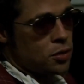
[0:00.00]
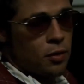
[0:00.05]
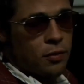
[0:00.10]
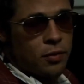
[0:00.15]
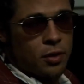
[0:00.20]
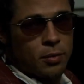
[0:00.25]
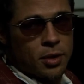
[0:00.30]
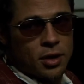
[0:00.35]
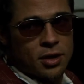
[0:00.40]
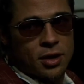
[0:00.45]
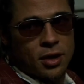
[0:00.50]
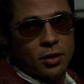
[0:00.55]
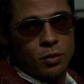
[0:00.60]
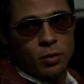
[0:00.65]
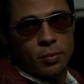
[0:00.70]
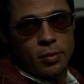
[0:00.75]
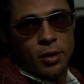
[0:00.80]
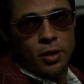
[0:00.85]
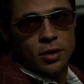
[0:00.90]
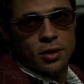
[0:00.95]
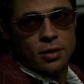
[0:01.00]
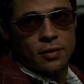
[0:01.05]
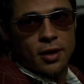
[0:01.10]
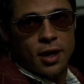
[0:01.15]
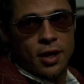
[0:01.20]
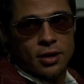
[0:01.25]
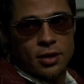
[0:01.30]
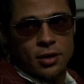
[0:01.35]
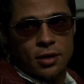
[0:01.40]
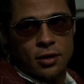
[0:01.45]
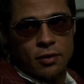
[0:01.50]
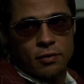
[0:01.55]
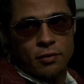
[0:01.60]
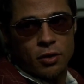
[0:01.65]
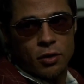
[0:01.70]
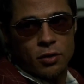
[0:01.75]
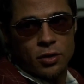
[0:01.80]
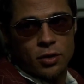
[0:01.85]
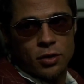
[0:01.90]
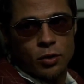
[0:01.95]
you know if you mixed equal parts of
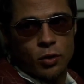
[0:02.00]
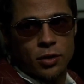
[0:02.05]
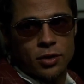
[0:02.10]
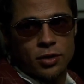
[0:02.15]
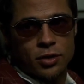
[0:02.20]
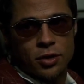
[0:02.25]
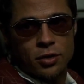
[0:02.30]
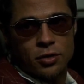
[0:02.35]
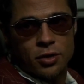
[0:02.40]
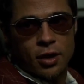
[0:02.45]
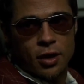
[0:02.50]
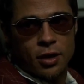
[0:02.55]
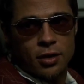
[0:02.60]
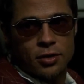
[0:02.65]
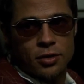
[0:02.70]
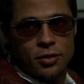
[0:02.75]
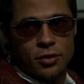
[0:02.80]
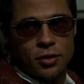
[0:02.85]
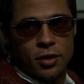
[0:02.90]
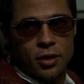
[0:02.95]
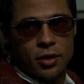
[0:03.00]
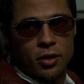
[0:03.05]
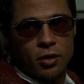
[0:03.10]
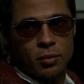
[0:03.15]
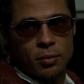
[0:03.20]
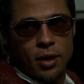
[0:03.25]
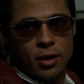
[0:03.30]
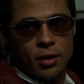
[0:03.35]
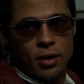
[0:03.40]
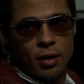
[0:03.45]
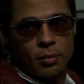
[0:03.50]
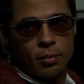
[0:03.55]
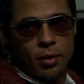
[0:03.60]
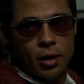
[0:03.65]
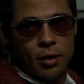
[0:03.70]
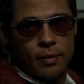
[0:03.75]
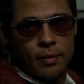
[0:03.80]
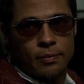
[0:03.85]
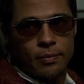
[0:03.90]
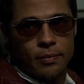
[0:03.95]
gasoline and frozen orange juice concentrate, you can make
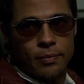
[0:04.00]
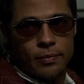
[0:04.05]
napalm?